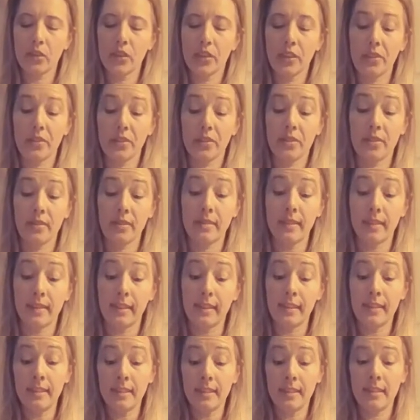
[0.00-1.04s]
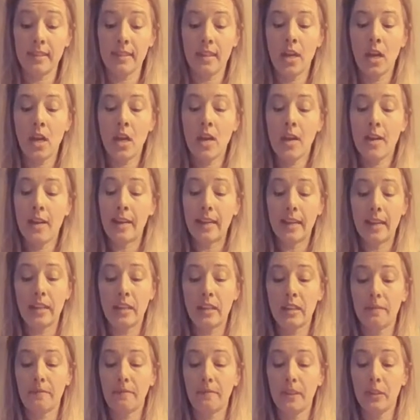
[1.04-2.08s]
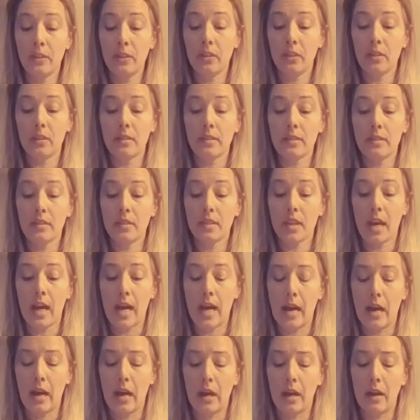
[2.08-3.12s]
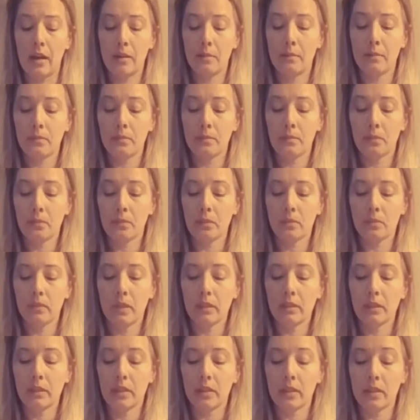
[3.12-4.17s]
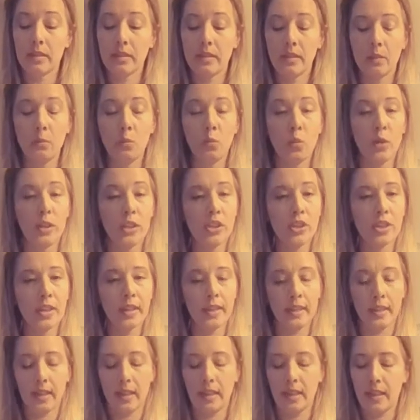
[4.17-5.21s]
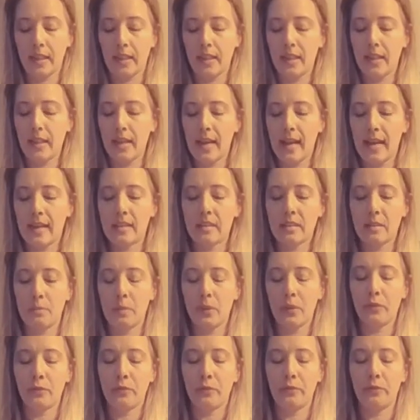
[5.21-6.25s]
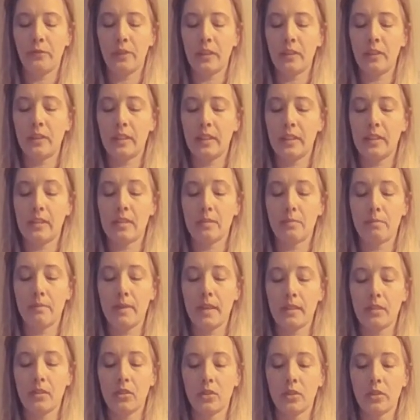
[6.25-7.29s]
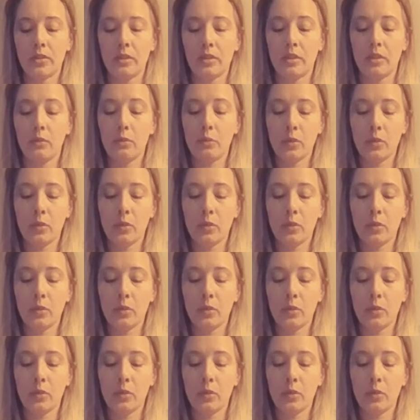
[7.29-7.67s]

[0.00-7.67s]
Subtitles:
to the stars. He feels that there's some wish that he has been fulfilled in his mental,